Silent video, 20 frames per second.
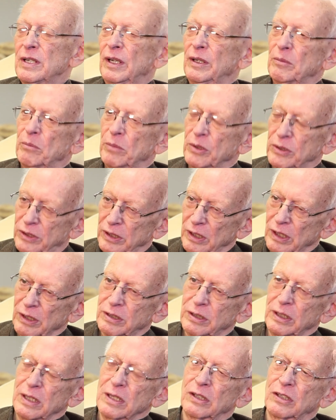But they're
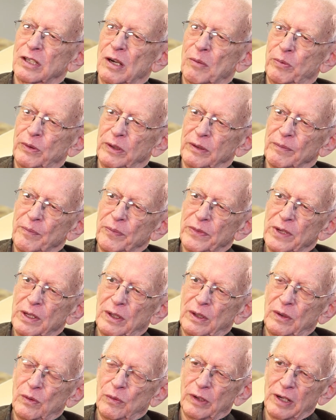things separate.
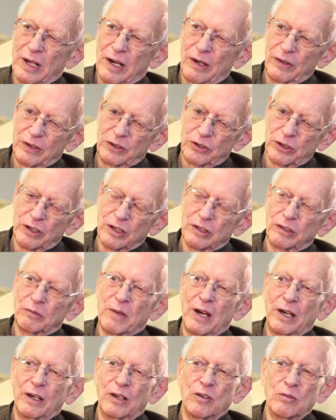When I returned to
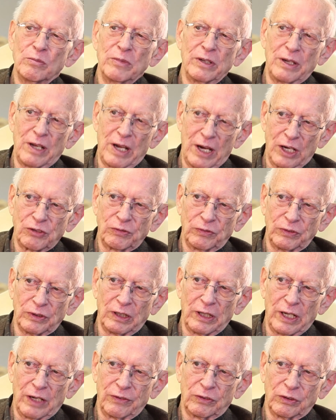my home in
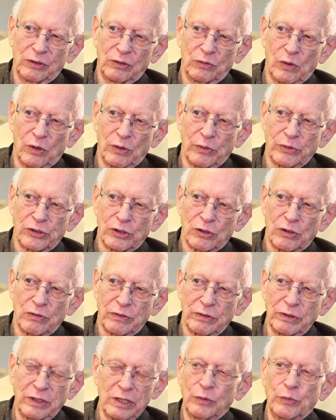Nashville after the war was
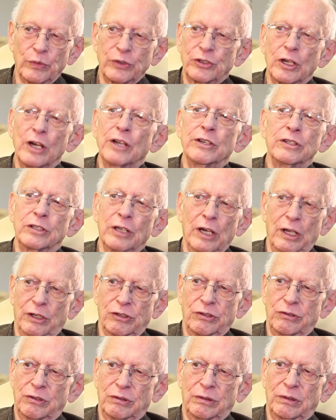over, it was
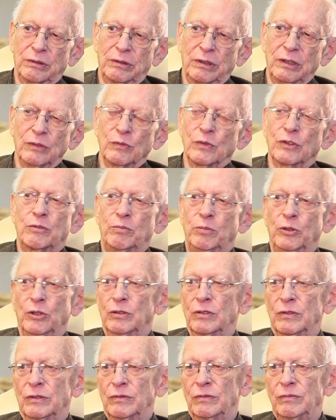untouched. It was
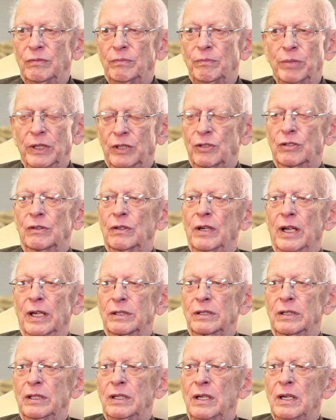beautiful,
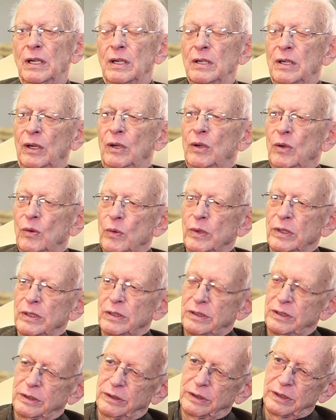picturesque. When
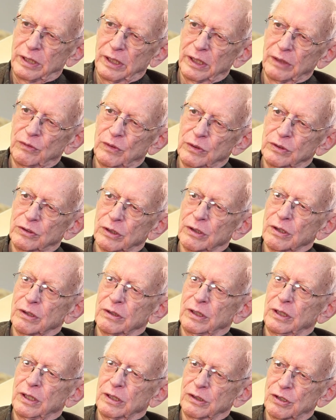Ted returned
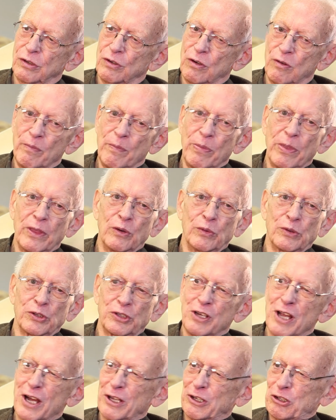to his home, there was
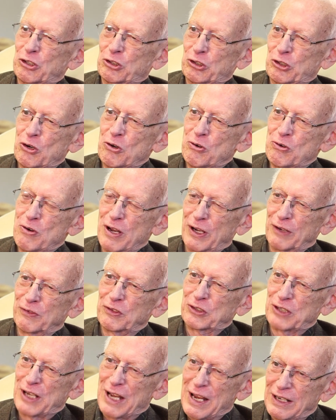not a stone left
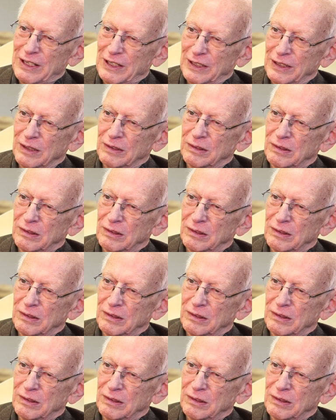standing.